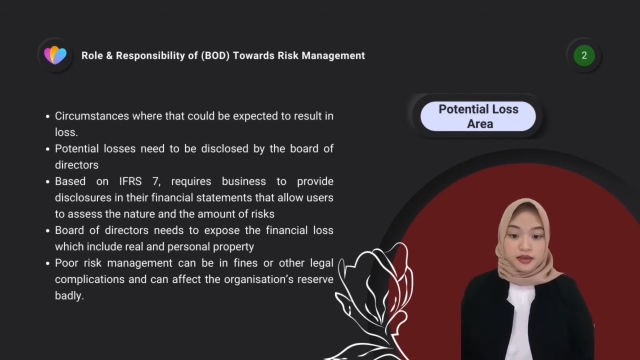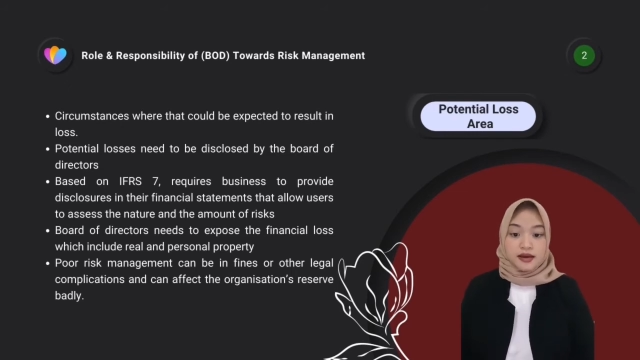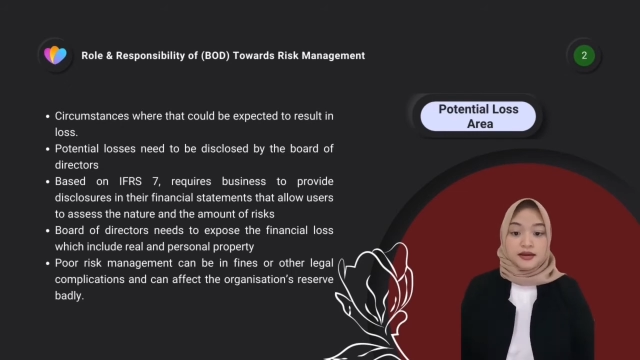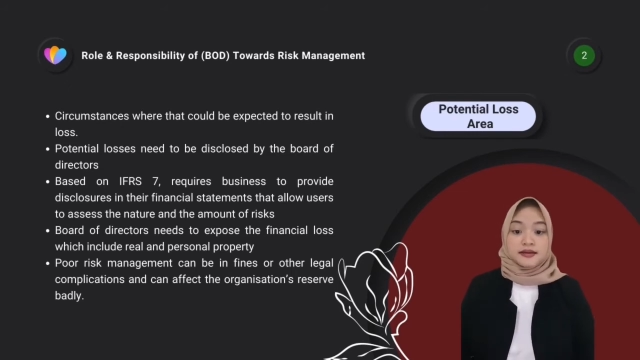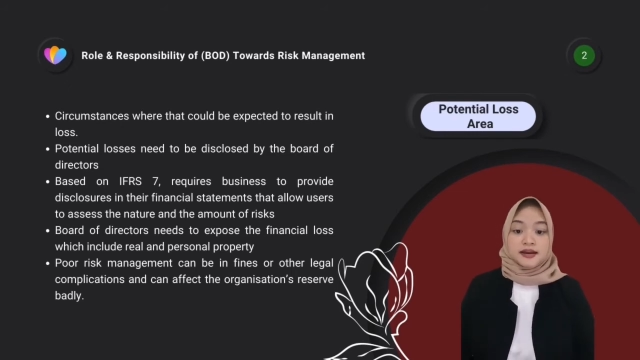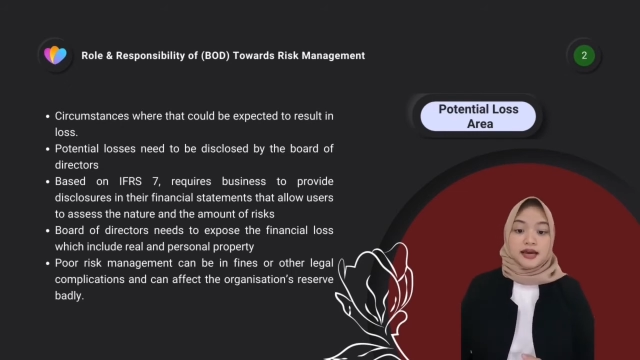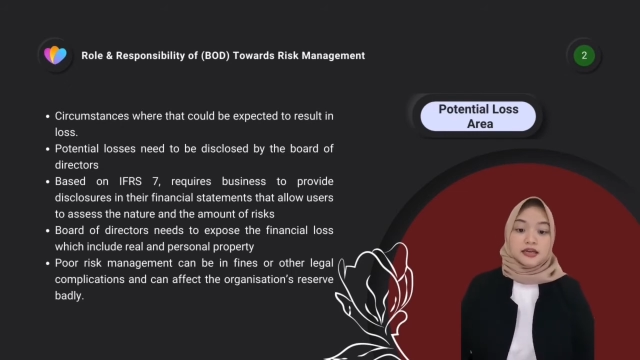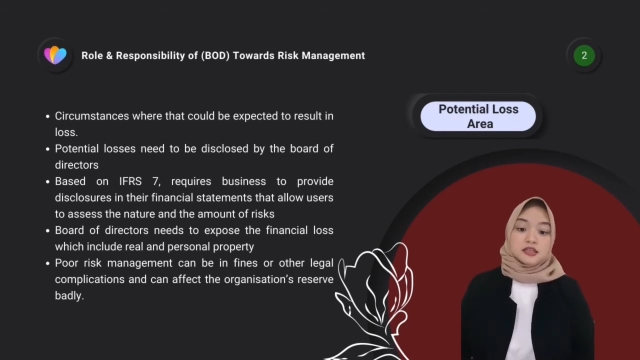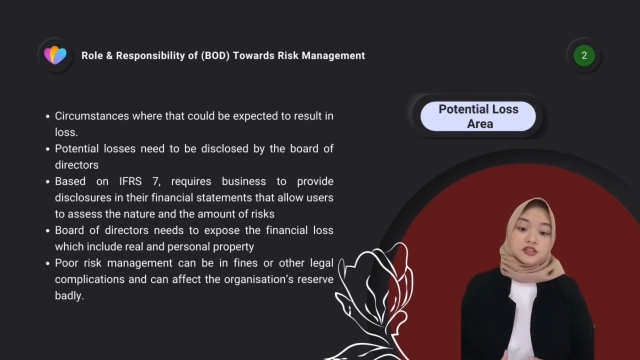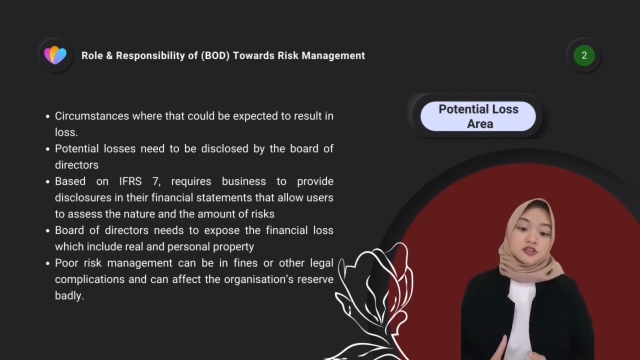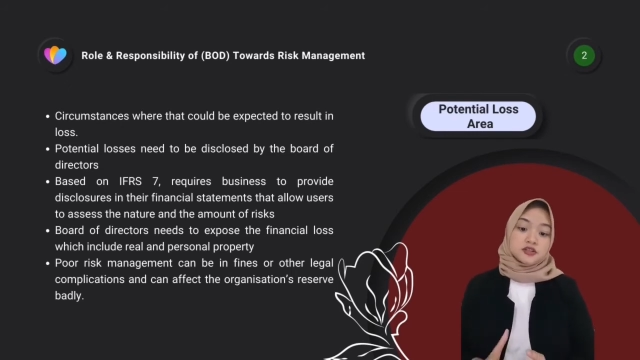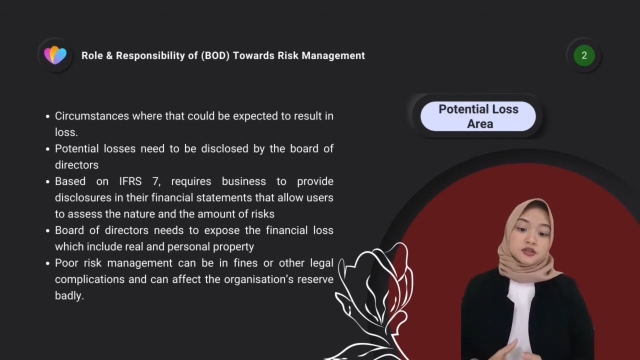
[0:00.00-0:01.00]
net
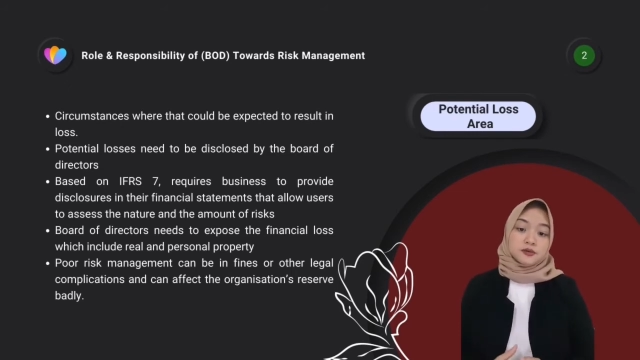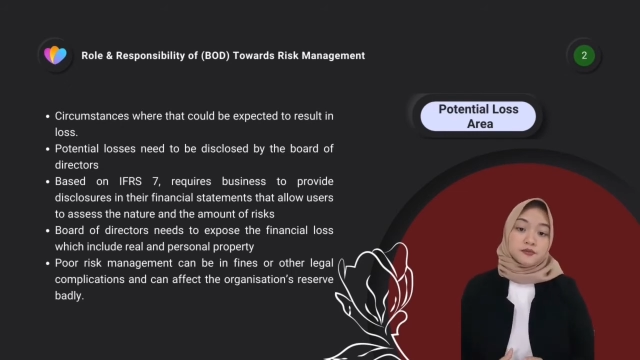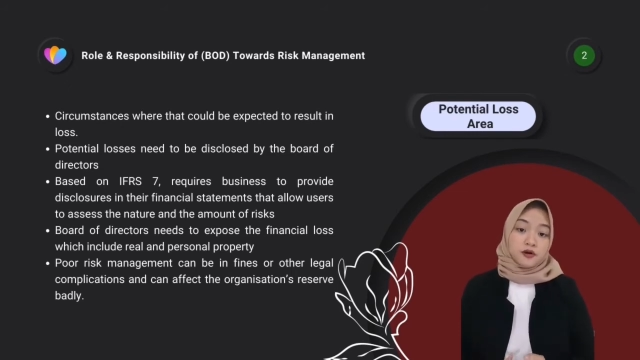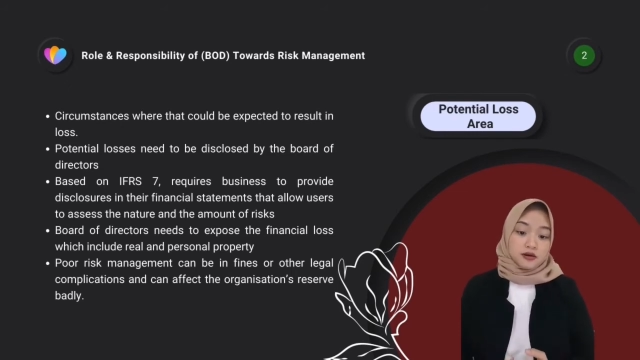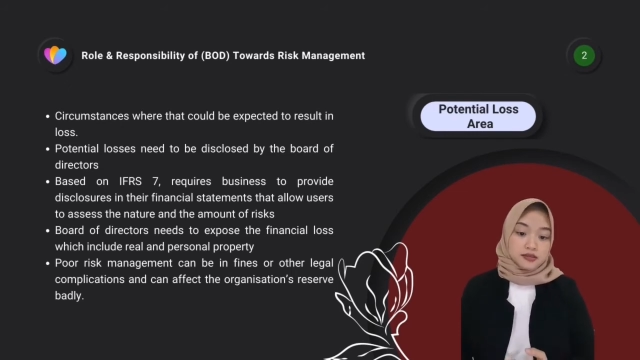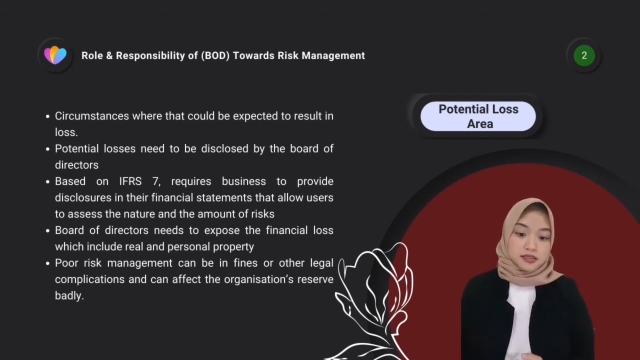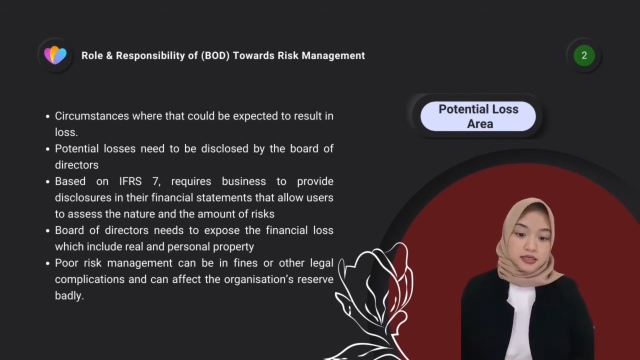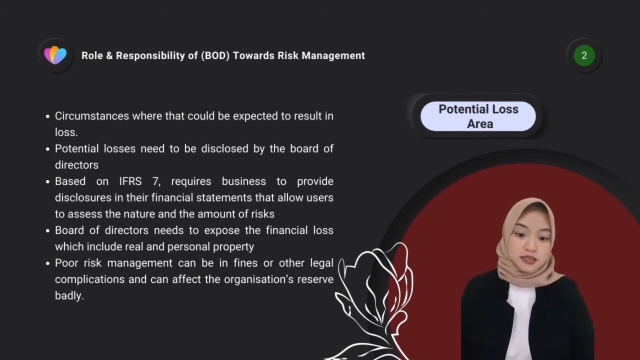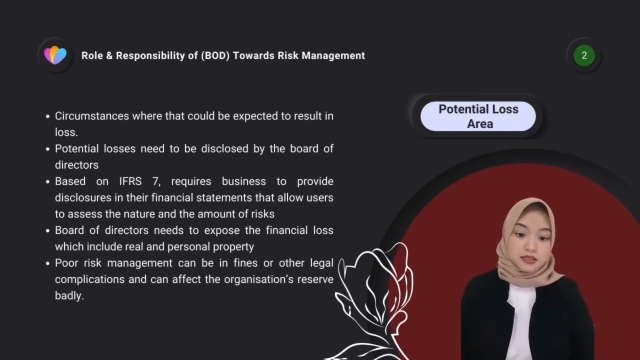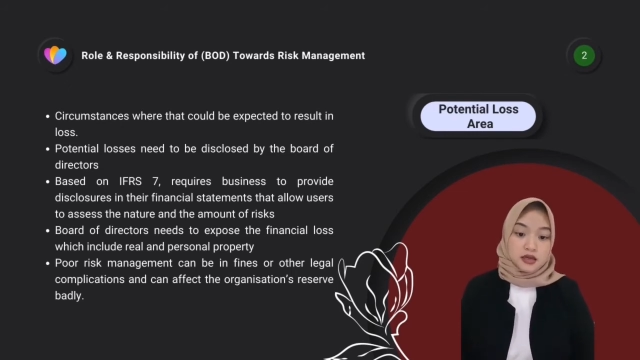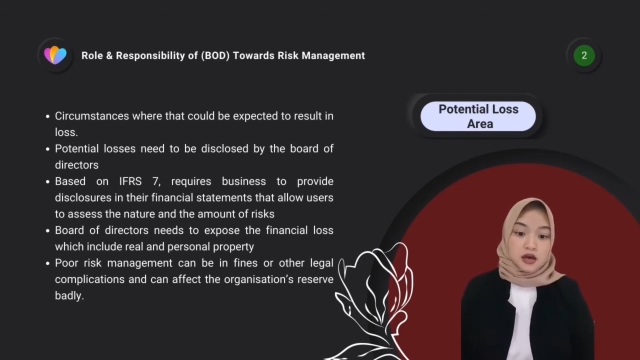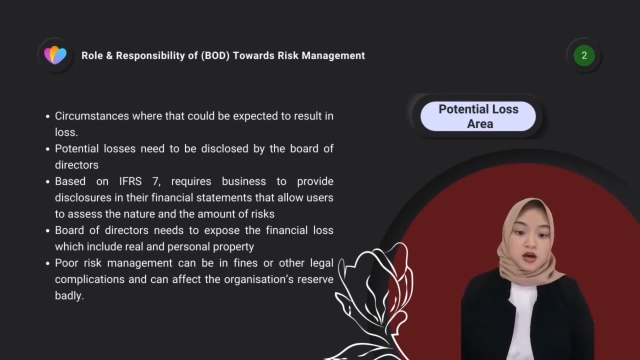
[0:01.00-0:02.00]
insurance
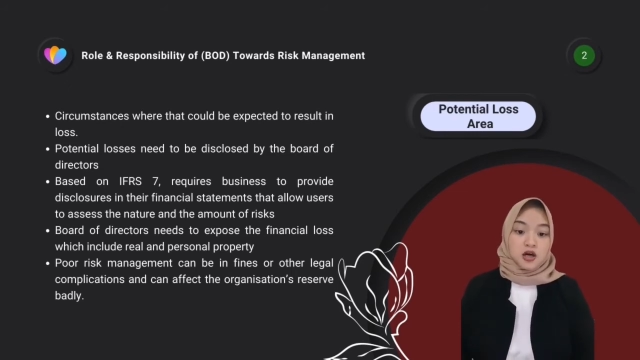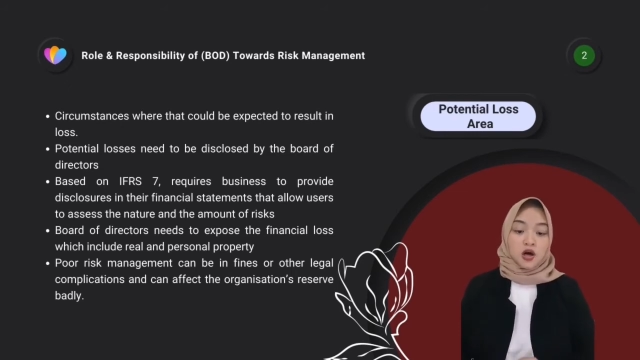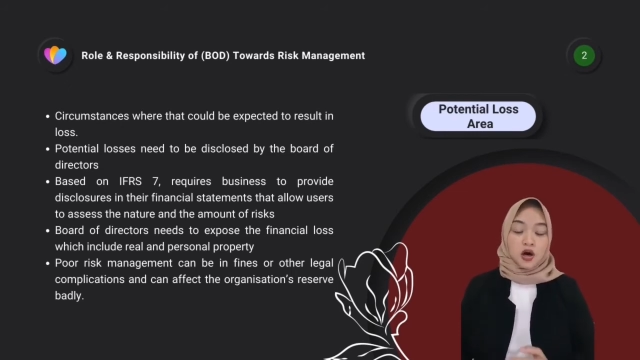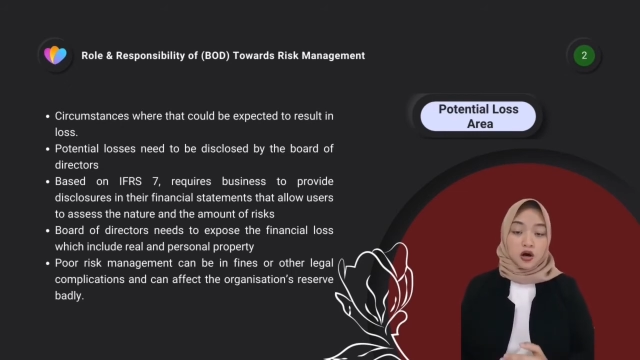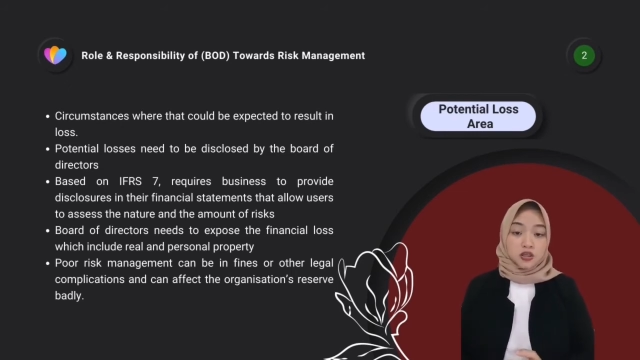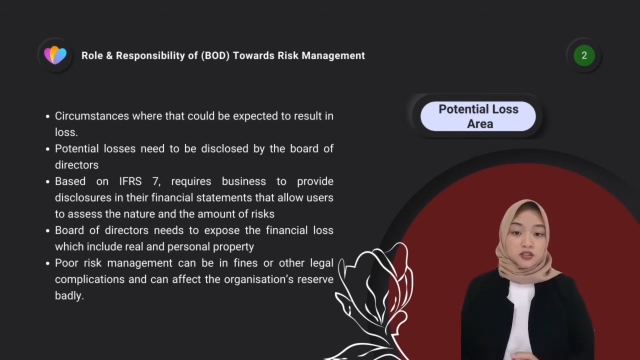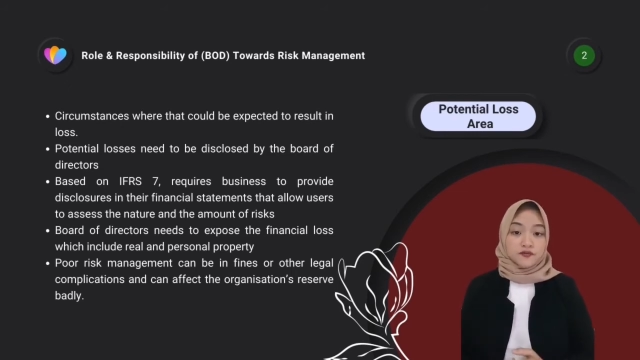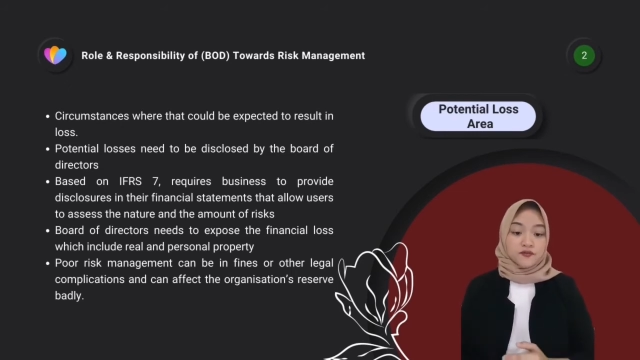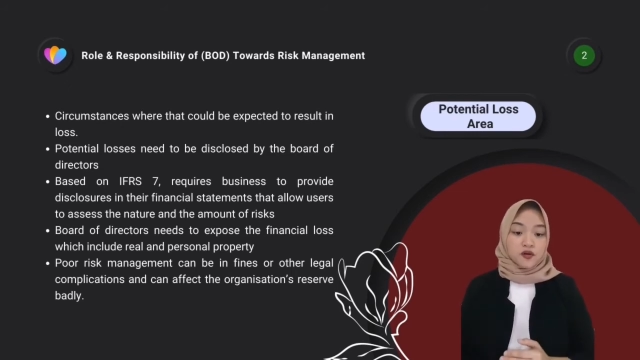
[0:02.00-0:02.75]
proceeds, cost